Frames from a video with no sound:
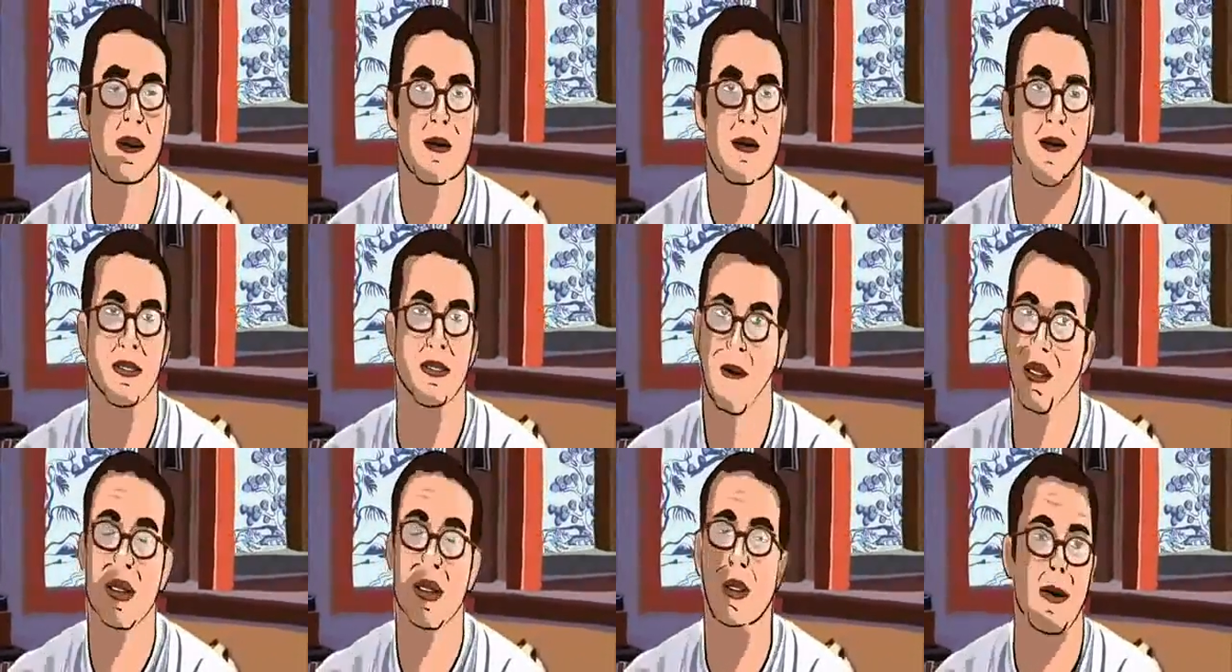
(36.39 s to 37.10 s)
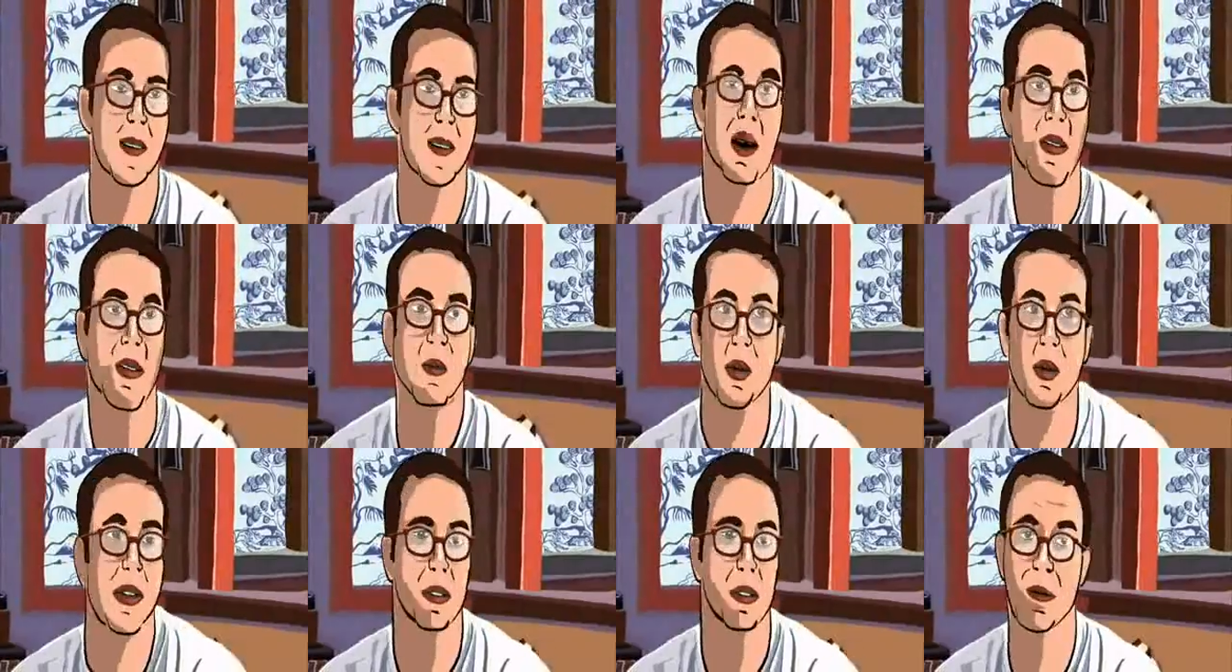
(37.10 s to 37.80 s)
But look at
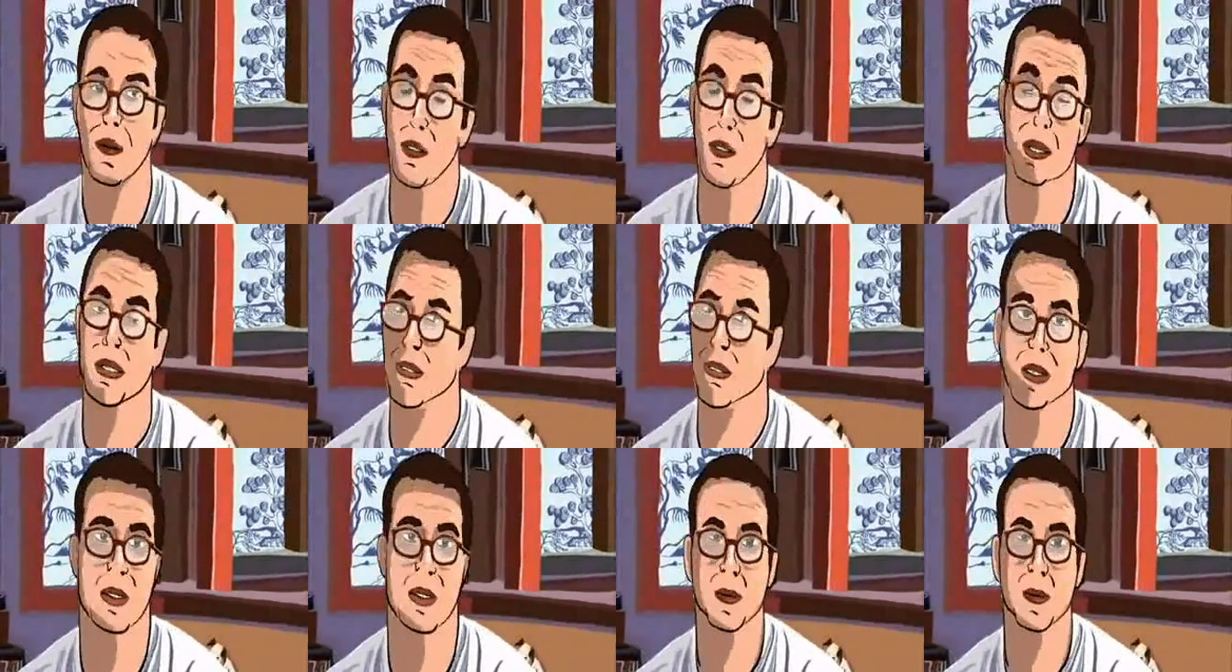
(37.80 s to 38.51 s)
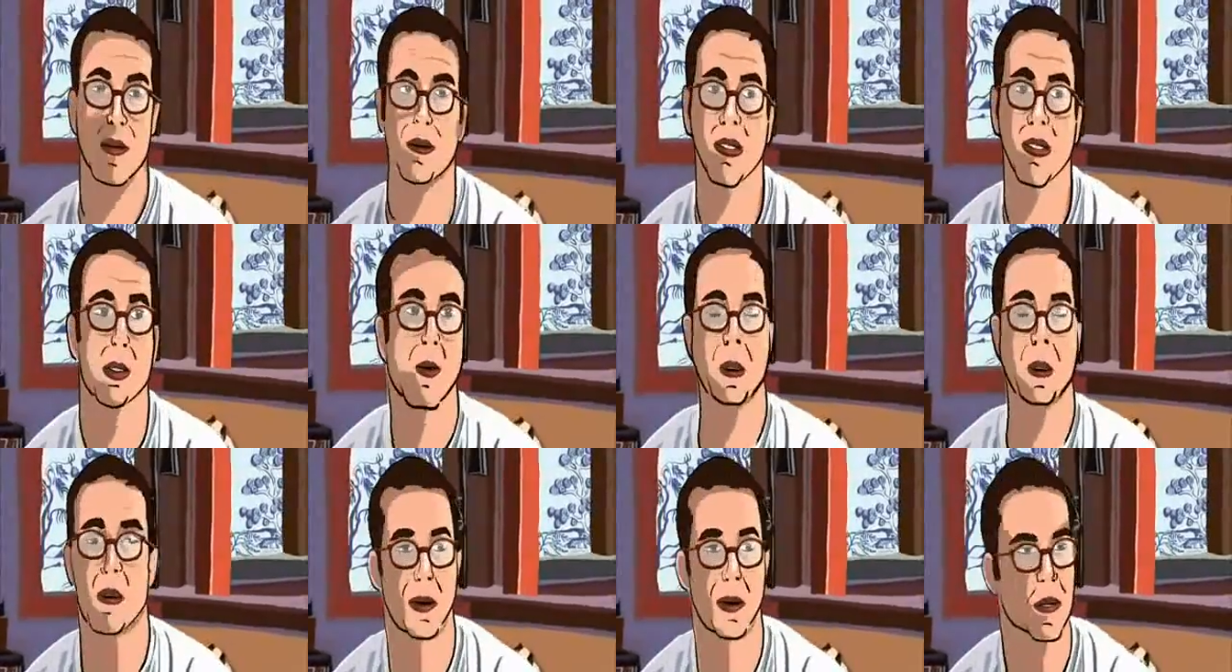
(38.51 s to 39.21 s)
yourself. We're just physical
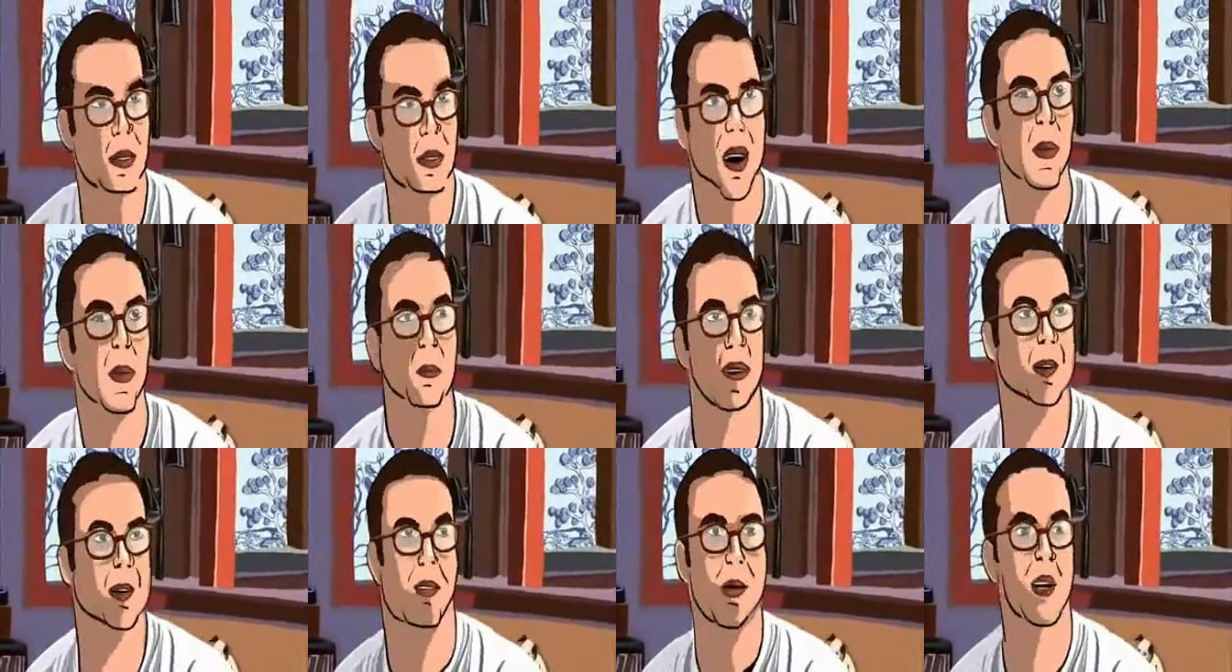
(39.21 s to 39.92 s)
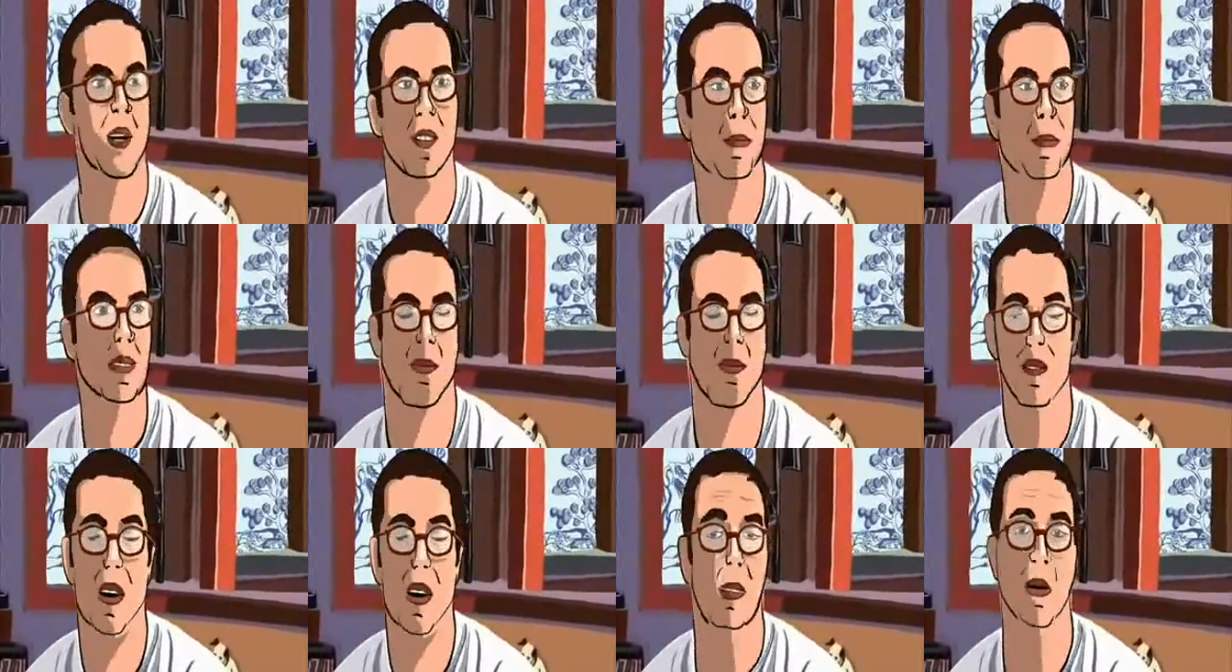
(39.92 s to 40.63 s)
systems too, right? We're just complex
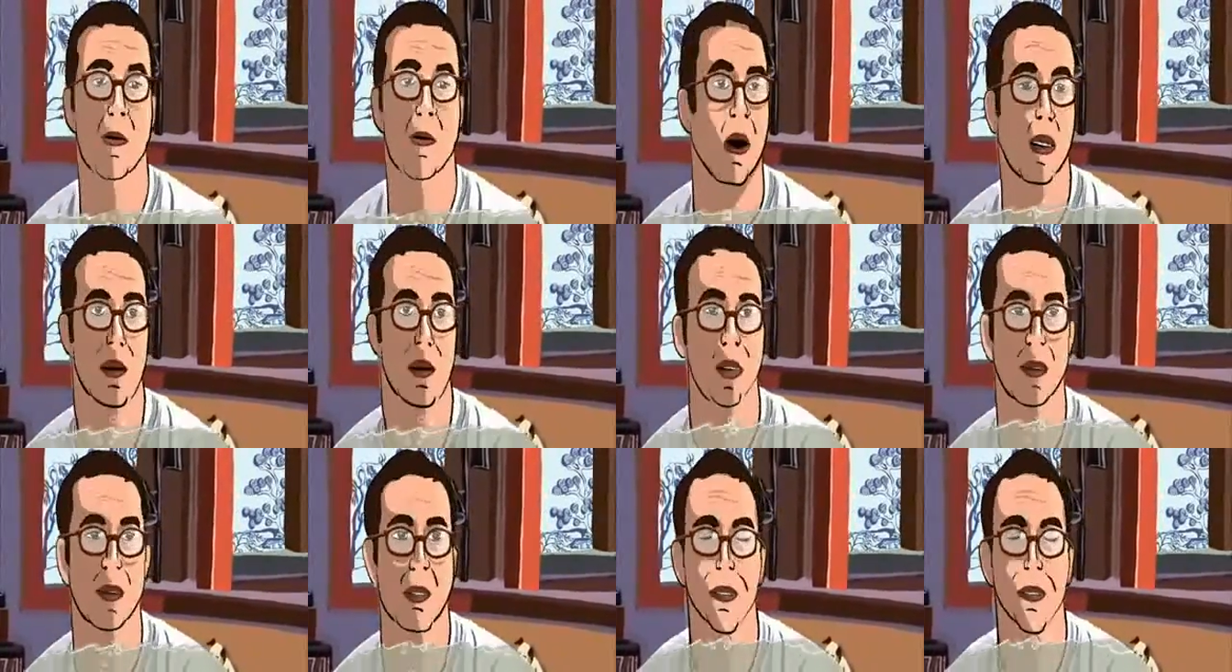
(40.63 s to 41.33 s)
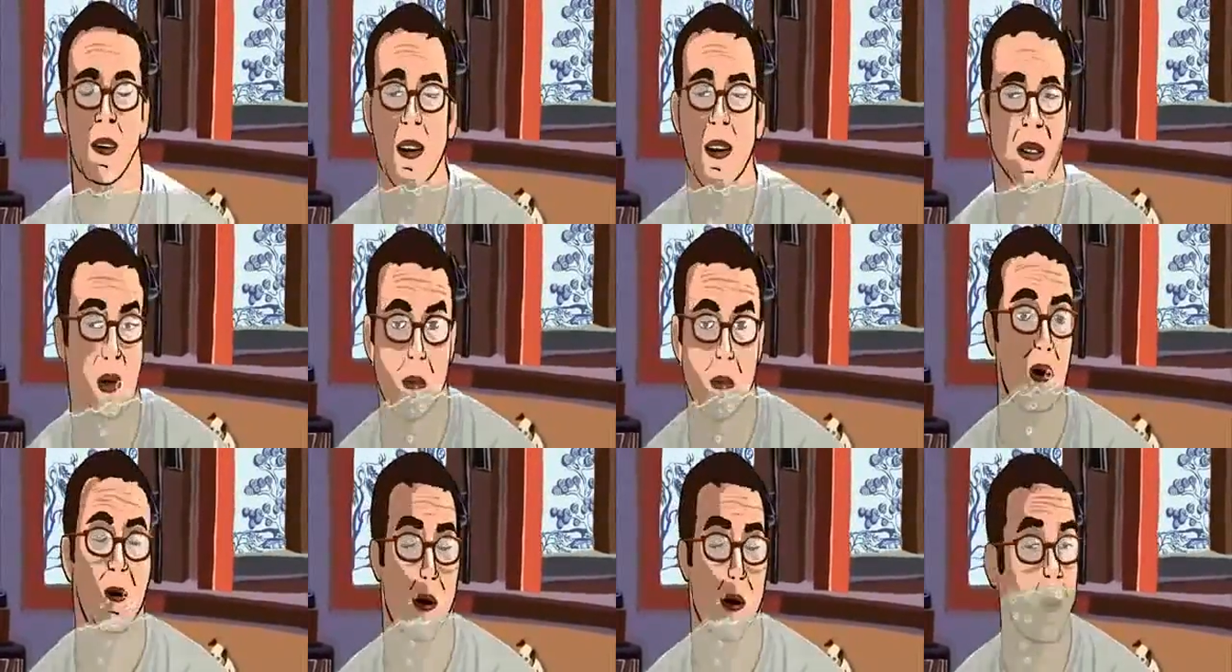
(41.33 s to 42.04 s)
arrangements of carbon molecules.
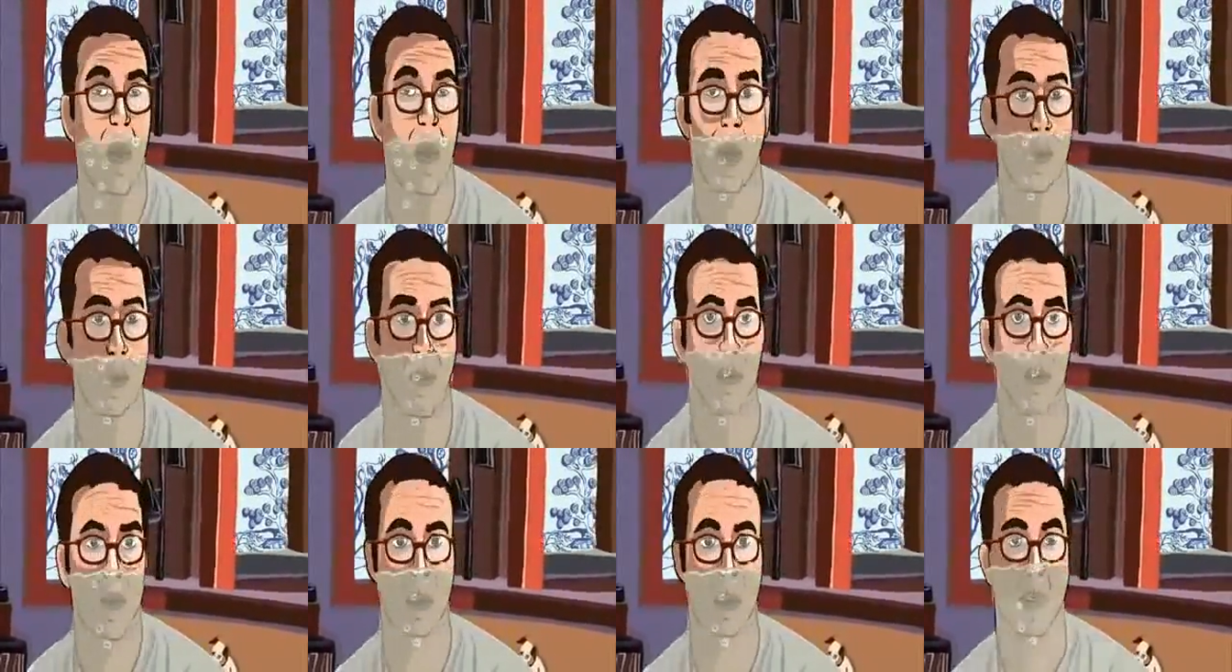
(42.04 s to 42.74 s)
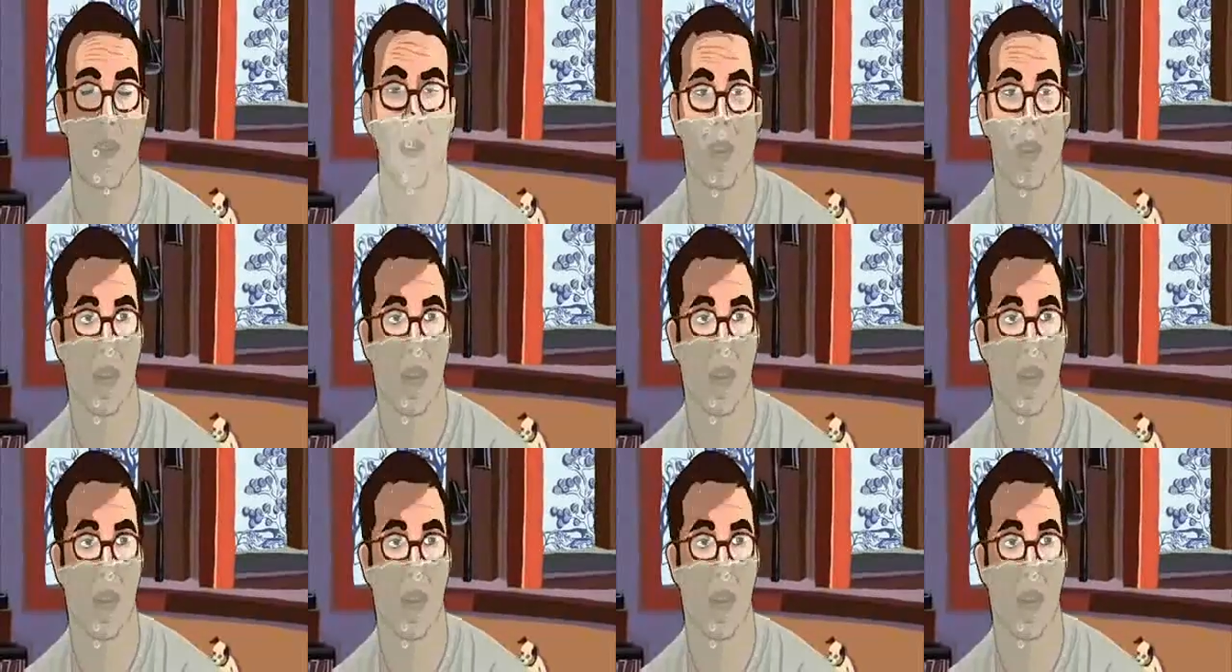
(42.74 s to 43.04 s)
We're mostly water.